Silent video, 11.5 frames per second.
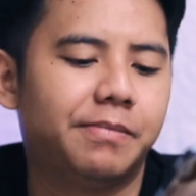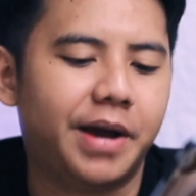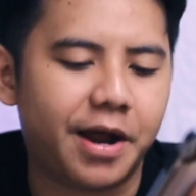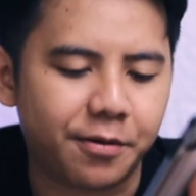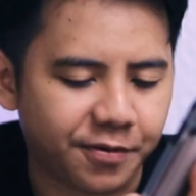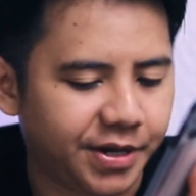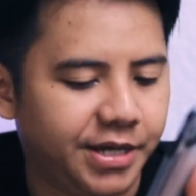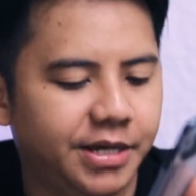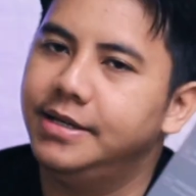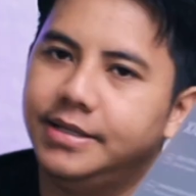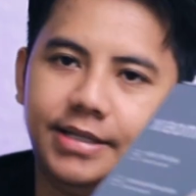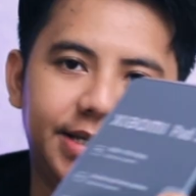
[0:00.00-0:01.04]
battery.
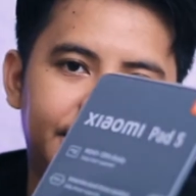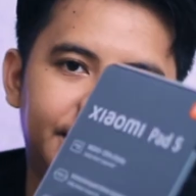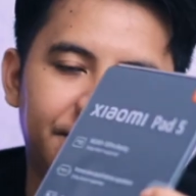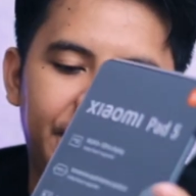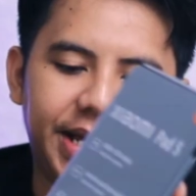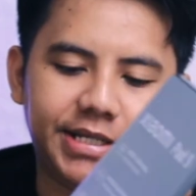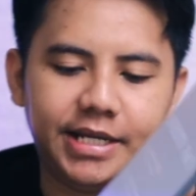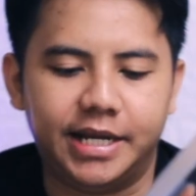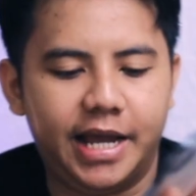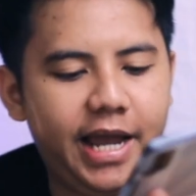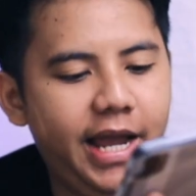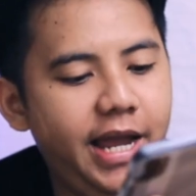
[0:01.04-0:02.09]
This is amazing.
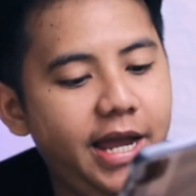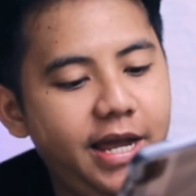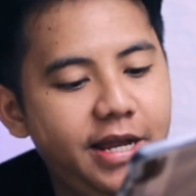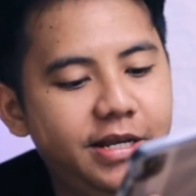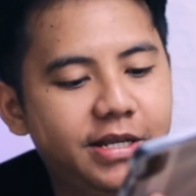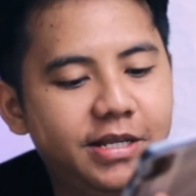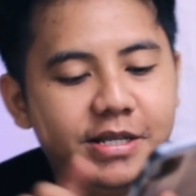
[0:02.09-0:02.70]
And